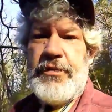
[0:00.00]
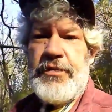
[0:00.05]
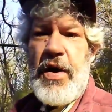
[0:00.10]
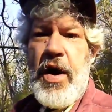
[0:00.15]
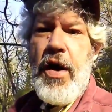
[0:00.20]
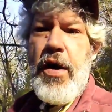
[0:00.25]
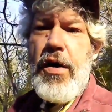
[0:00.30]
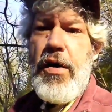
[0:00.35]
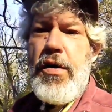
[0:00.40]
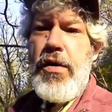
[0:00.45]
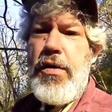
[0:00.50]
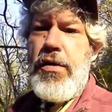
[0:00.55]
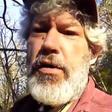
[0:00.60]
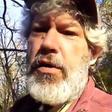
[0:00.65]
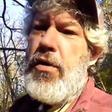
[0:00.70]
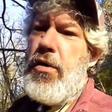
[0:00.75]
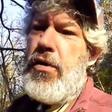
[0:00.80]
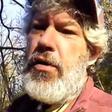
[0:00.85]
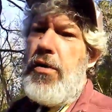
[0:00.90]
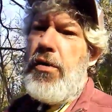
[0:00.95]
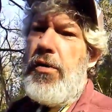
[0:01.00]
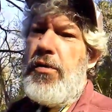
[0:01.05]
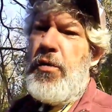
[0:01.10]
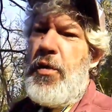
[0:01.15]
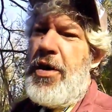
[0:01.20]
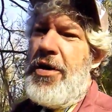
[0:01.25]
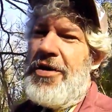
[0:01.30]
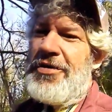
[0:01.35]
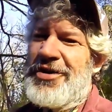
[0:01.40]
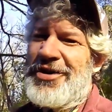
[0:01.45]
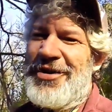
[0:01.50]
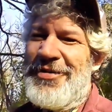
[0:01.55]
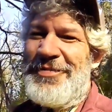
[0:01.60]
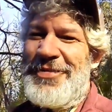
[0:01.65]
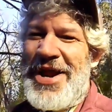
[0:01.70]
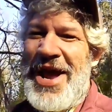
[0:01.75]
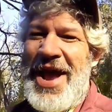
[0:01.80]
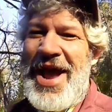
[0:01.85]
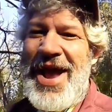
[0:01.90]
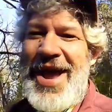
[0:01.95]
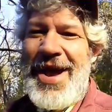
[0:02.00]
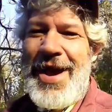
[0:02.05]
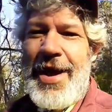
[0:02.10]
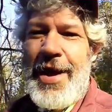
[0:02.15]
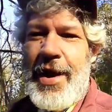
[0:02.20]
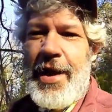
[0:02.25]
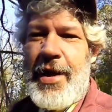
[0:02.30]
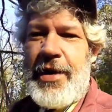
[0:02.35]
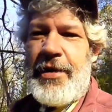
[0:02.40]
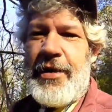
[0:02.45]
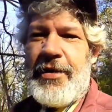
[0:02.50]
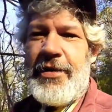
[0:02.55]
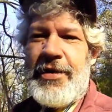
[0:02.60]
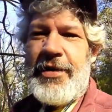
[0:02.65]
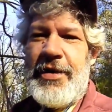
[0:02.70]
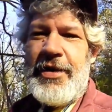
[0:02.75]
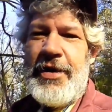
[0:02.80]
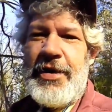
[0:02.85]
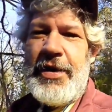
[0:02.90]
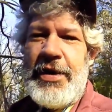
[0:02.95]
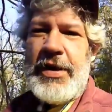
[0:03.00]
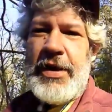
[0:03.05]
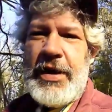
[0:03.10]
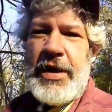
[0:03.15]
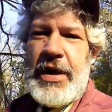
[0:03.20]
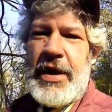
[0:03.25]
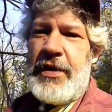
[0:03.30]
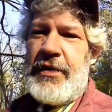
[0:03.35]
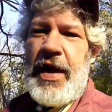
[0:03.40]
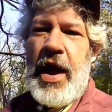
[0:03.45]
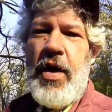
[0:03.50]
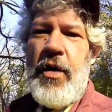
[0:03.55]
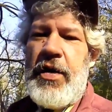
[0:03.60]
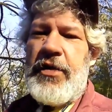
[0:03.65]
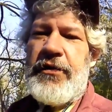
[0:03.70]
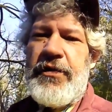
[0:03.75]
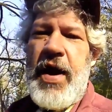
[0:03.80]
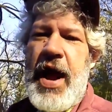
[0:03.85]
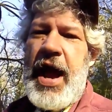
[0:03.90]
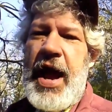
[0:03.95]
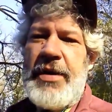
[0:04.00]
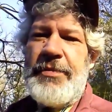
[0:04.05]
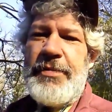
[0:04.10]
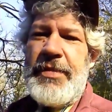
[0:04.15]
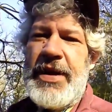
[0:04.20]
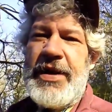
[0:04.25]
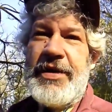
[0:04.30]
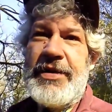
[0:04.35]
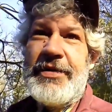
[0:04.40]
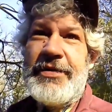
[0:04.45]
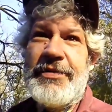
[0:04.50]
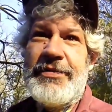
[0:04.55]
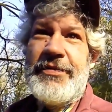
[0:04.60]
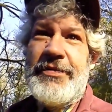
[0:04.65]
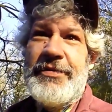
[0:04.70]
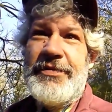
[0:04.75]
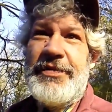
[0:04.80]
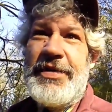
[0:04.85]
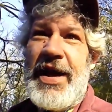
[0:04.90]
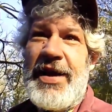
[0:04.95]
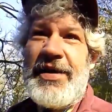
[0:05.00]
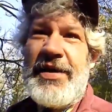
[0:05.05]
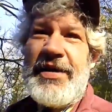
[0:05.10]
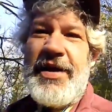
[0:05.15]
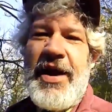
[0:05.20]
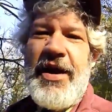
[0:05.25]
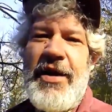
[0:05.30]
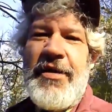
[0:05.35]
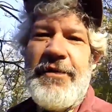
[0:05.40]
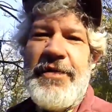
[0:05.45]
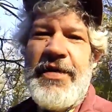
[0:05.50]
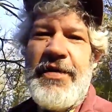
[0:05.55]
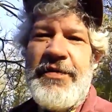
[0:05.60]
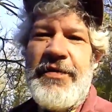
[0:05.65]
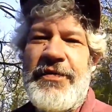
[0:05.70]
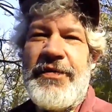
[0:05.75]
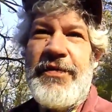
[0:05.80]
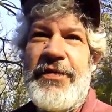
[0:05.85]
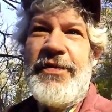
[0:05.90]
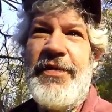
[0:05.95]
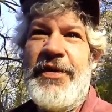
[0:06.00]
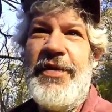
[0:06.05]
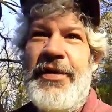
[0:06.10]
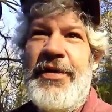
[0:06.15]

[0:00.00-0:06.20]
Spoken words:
Drone Worship Dan. He's always writing me, taking care of his